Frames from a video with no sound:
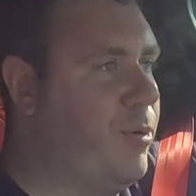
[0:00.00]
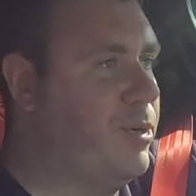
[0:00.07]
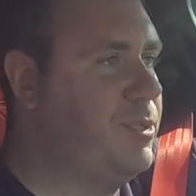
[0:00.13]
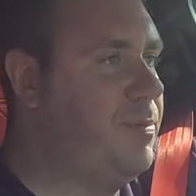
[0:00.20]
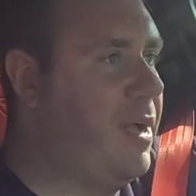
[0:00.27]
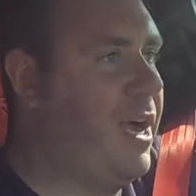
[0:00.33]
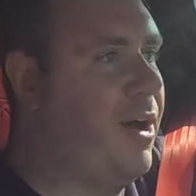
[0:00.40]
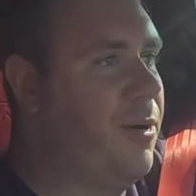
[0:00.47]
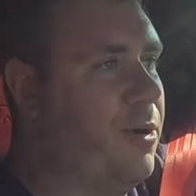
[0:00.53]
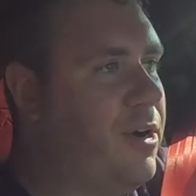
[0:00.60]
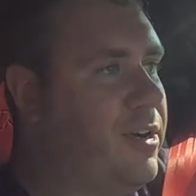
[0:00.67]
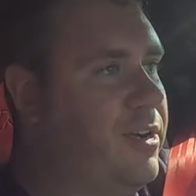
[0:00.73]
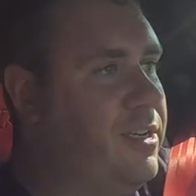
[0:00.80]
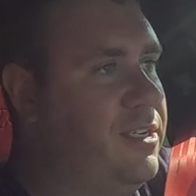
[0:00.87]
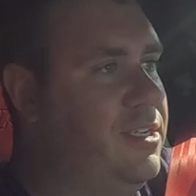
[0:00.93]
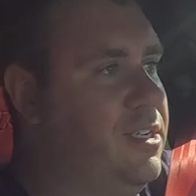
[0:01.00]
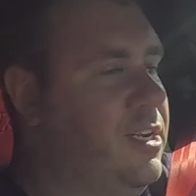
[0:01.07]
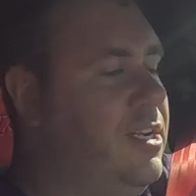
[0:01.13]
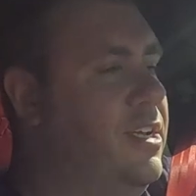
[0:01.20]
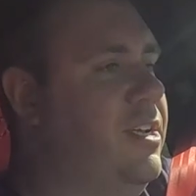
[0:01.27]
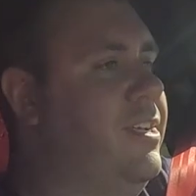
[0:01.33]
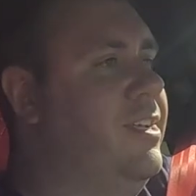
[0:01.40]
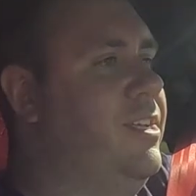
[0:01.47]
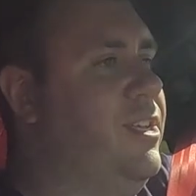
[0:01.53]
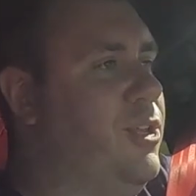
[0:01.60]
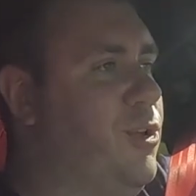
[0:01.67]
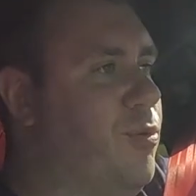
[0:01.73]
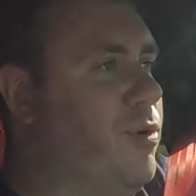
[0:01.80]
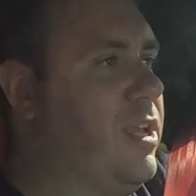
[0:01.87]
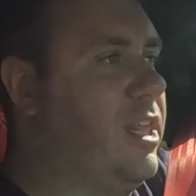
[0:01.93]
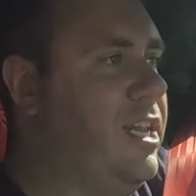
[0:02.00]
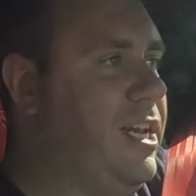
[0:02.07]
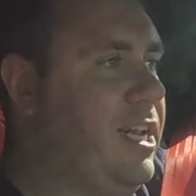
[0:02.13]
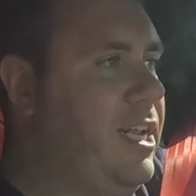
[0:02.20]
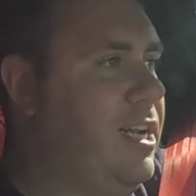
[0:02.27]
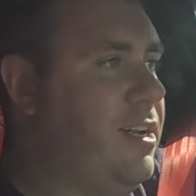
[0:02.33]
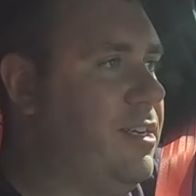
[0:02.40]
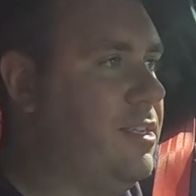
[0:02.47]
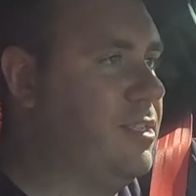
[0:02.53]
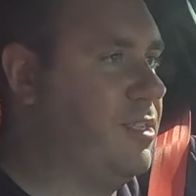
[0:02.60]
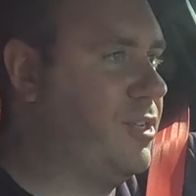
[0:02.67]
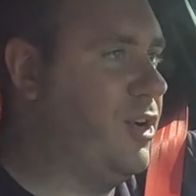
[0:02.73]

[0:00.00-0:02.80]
horsepower and you really need a